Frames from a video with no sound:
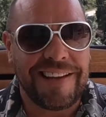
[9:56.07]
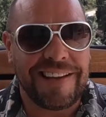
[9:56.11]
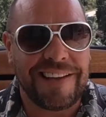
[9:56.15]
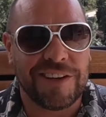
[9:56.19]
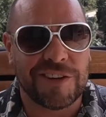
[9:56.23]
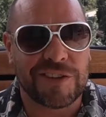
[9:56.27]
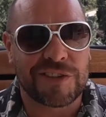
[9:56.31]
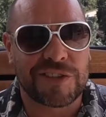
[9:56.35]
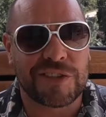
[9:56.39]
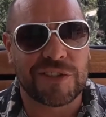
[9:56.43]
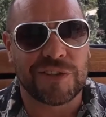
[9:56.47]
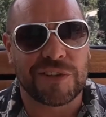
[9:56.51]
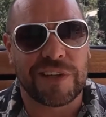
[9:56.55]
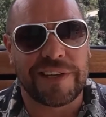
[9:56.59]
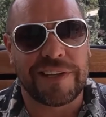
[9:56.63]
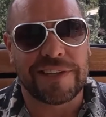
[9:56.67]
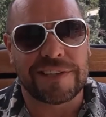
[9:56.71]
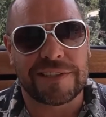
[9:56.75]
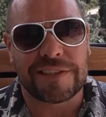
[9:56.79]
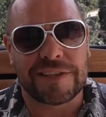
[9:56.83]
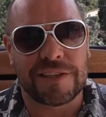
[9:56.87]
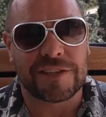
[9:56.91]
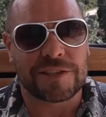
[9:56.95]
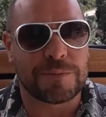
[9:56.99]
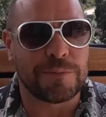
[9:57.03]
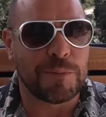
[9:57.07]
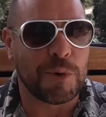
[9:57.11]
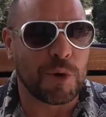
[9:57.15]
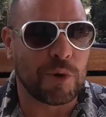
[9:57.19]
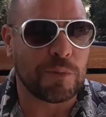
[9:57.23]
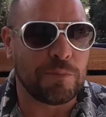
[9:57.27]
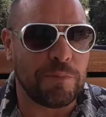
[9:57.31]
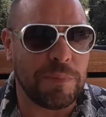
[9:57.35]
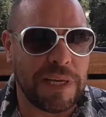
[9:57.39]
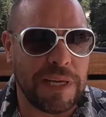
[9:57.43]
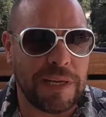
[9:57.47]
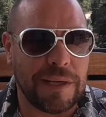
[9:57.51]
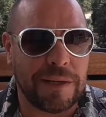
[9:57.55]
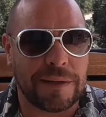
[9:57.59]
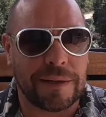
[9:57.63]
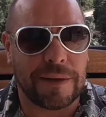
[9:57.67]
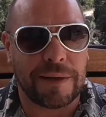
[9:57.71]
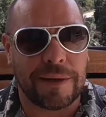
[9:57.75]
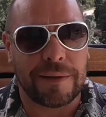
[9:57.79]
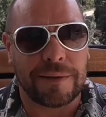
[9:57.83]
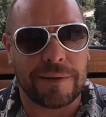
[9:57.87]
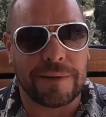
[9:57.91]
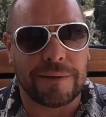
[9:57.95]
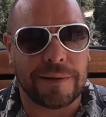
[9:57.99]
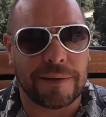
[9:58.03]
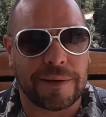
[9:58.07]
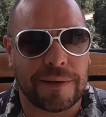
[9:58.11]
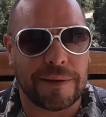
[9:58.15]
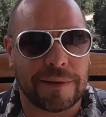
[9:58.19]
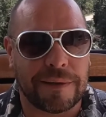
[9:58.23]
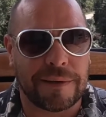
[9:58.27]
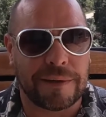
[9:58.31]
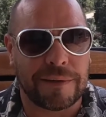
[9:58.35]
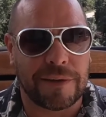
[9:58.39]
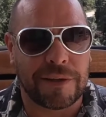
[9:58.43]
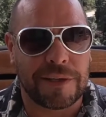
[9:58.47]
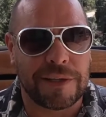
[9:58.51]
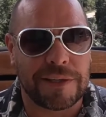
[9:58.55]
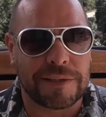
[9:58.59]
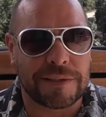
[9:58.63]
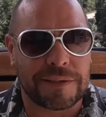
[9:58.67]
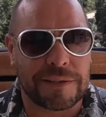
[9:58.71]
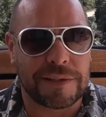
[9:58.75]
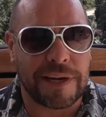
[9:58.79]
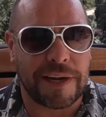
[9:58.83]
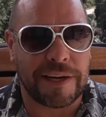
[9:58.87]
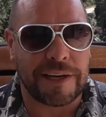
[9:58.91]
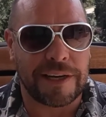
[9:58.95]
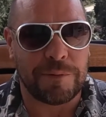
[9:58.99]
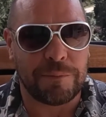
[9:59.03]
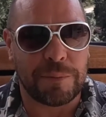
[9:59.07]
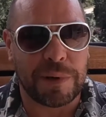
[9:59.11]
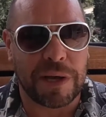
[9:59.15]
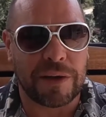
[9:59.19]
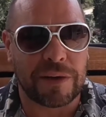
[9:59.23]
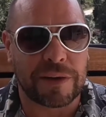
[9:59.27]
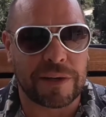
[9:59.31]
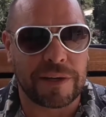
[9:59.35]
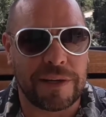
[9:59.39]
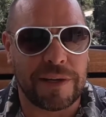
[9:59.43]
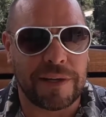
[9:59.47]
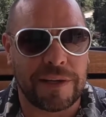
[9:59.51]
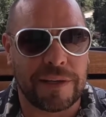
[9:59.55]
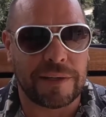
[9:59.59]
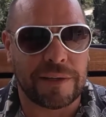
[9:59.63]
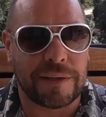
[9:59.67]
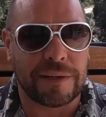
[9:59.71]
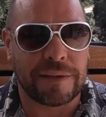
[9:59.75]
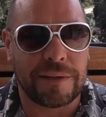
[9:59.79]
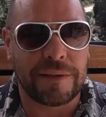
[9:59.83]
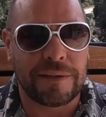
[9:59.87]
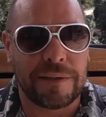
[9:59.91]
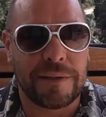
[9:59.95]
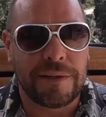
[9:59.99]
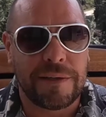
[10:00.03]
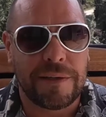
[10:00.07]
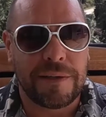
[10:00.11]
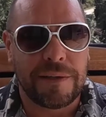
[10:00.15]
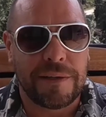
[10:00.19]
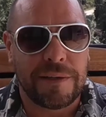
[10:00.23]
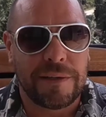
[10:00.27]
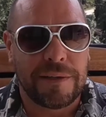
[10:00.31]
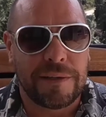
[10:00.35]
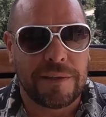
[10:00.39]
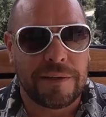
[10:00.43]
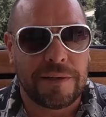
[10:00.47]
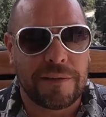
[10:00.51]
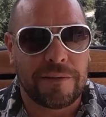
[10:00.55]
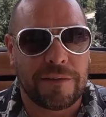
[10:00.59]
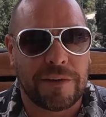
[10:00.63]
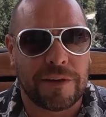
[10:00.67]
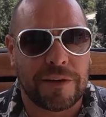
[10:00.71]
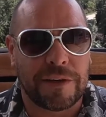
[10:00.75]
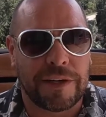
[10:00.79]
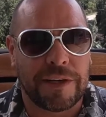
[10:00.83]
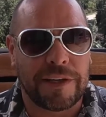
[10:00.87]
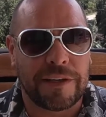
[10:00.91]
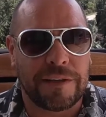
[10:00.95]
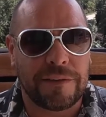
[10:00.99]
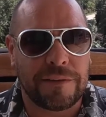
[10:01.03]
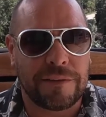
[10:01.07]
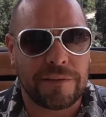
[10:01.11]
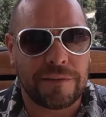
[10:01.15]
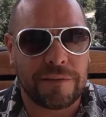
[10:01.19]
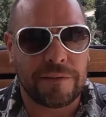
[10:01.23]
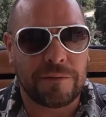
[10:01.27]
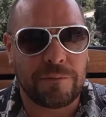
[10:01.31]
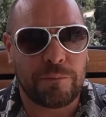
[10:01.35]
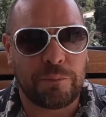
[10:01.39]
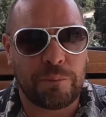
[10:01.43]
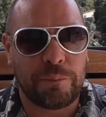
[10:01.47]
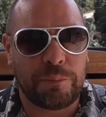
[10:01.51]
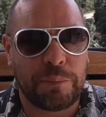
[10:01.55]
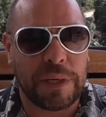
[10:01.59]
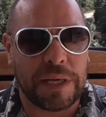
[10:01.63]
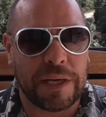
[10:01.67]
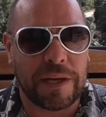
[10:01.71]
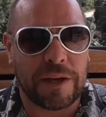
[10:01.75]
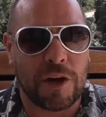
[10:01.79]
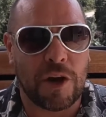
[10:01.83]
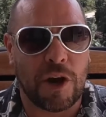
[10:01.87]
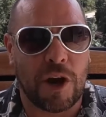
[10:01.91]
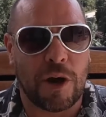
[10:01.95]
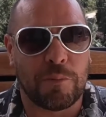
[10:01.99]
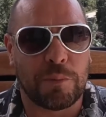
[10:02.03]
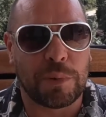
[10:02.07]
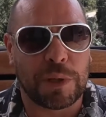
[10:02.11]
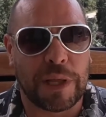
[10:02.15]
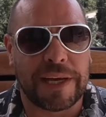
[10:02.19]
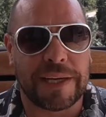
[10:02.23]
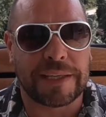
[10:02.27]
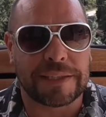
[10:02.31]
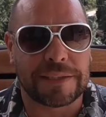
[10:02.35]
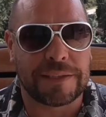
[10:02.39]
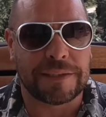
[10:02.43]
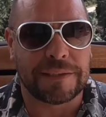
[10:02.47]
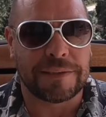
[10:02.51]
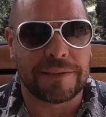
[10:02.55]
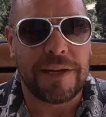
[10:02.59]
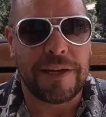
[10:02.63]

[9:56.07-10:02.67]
he also likes to smoke meat, and on his tiny balcony in a very big complex,